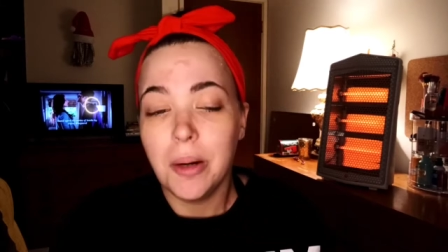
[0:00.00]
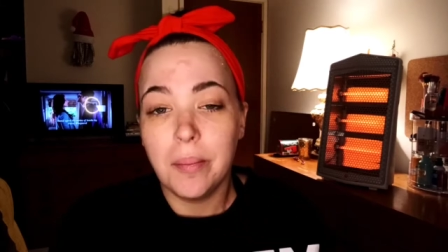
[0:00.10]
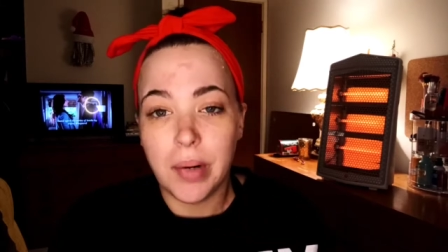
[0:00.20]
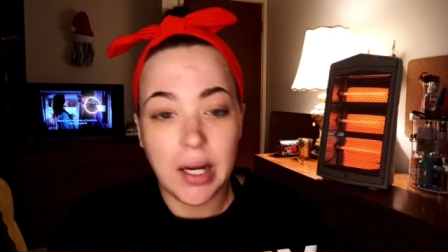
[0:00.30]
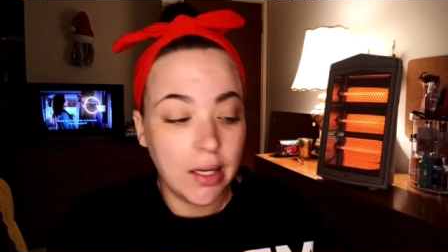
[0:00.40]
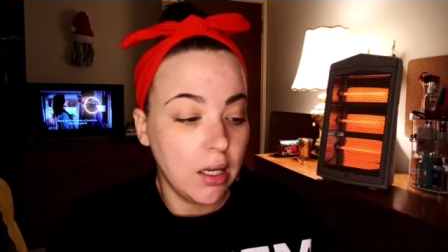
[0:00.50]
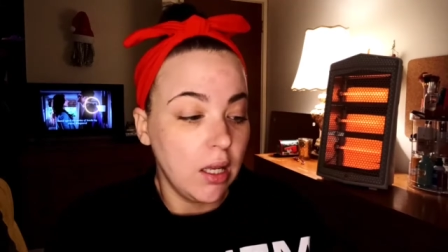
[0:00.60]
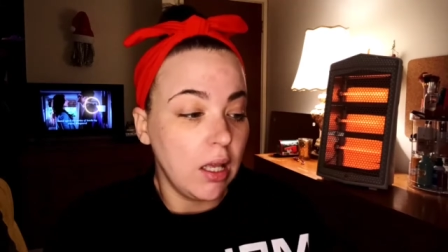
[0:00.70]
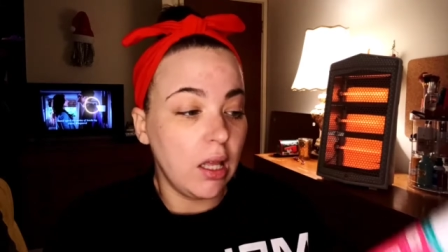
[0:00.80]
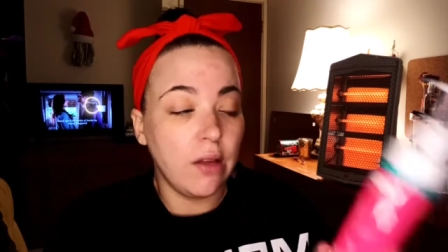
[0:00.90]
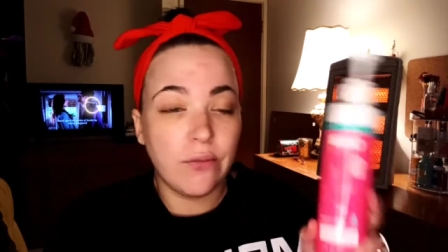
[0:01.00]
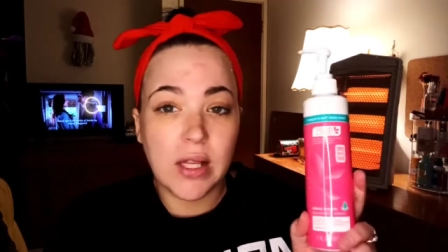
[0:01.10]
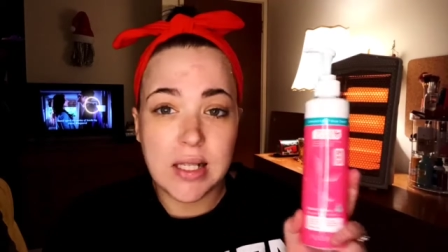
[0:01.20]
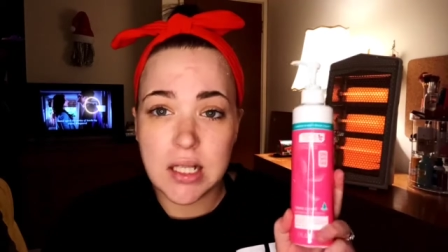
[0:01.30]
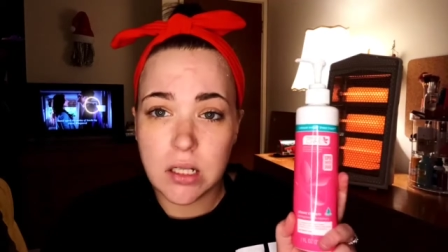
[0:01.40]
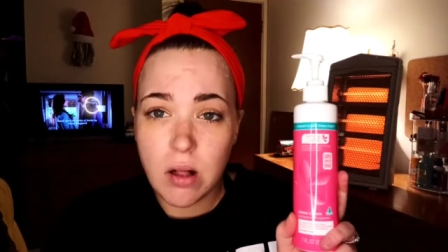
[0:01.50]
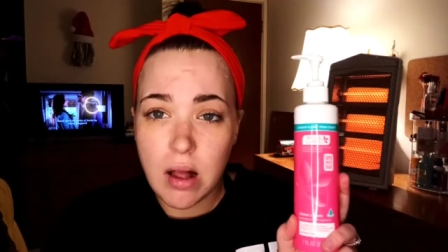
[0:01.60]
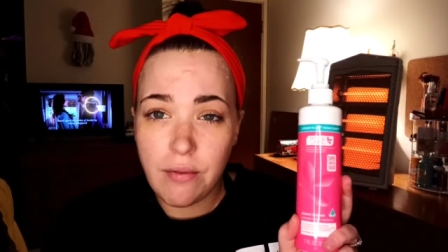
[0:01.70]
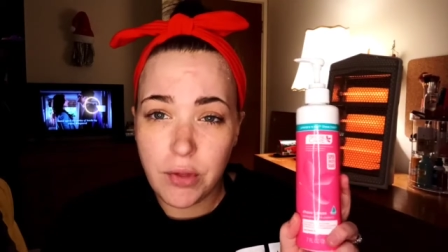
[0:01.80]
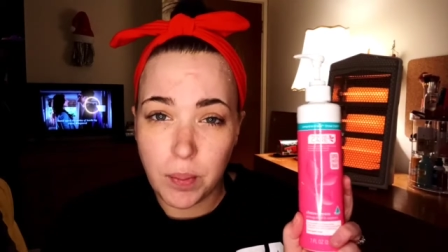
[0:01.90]
But if they still
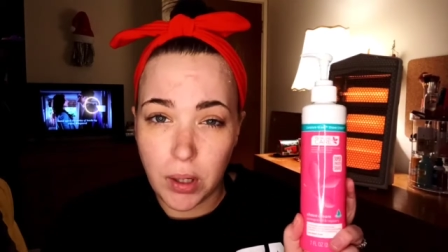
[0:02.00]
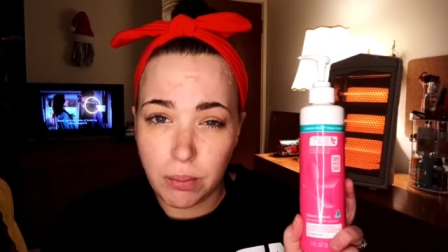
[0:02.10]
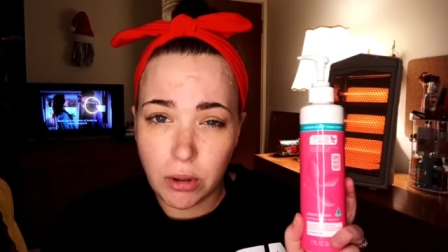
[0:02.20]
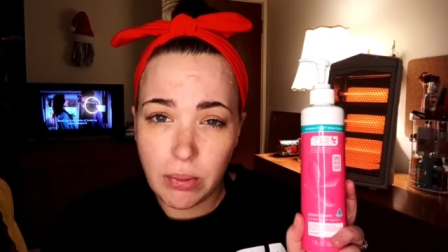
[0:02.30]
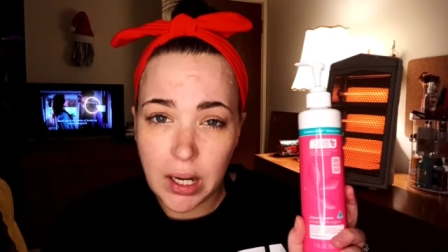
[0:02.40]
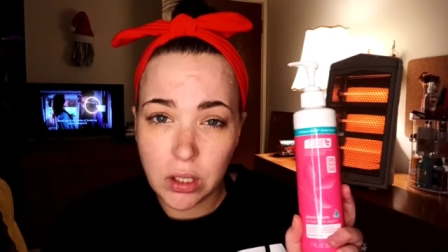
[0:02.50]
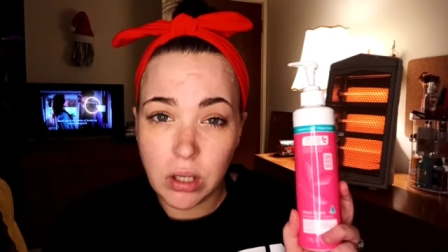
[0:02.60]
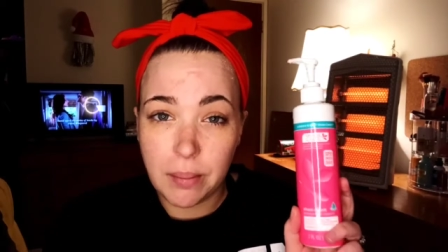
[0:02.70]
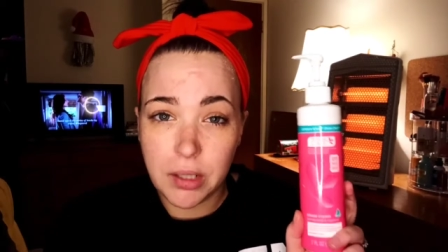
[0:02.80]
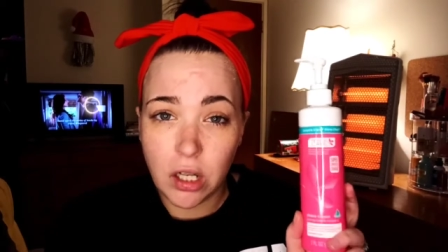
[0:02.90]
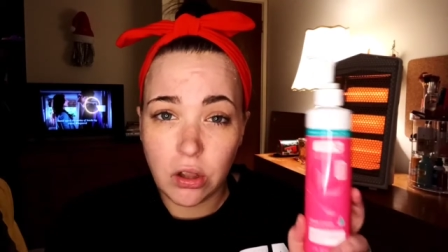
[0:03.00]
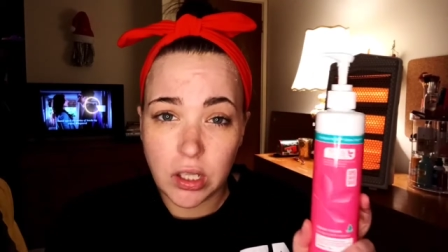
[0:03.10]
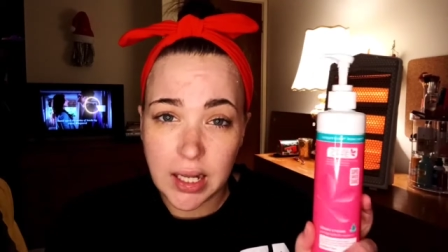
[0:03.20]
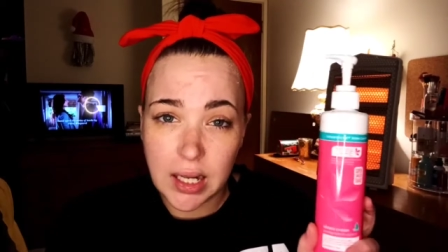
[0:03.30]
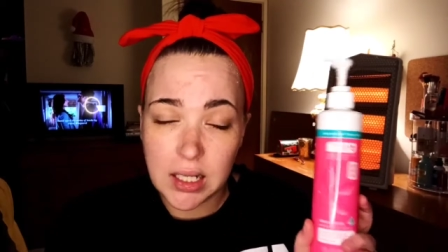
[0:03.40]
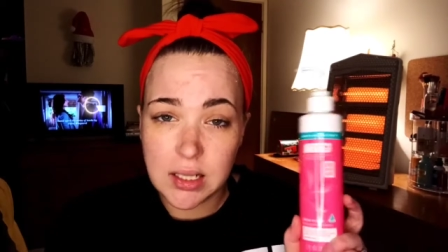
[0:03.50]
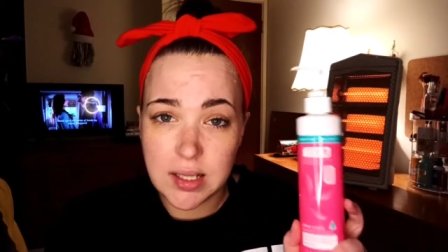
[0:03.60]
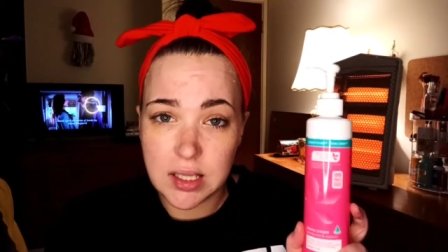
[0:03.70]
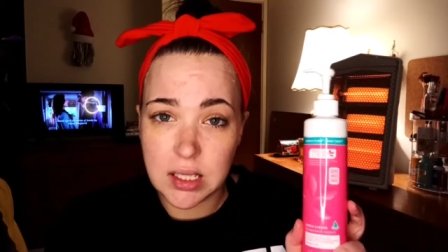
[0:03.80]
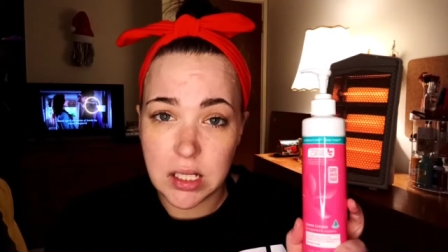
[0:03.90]
have the purple bottle, I'm going to look at it and
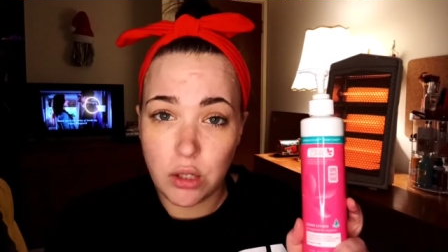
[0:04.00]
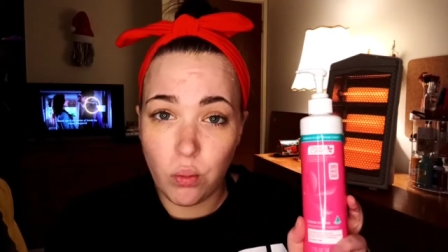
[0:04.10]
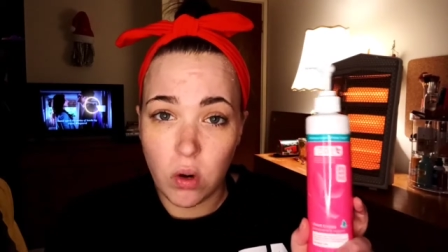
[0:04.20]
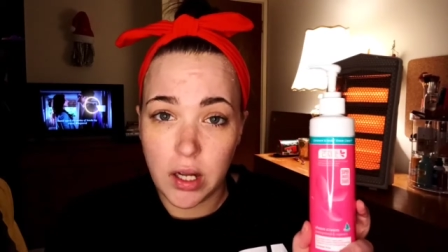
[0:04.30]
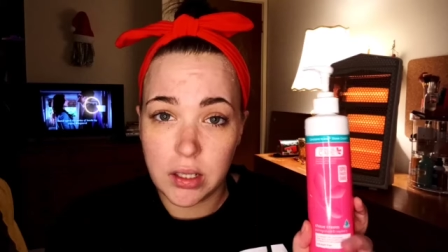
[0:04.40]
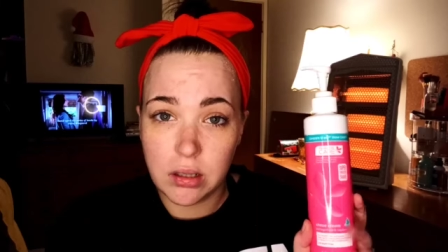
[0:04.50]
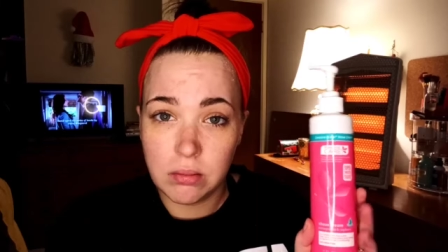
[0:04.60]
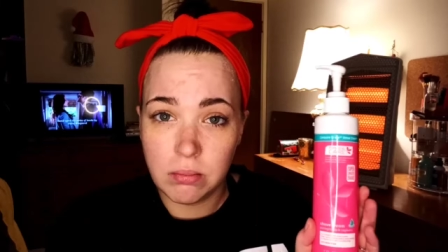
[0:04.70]
see what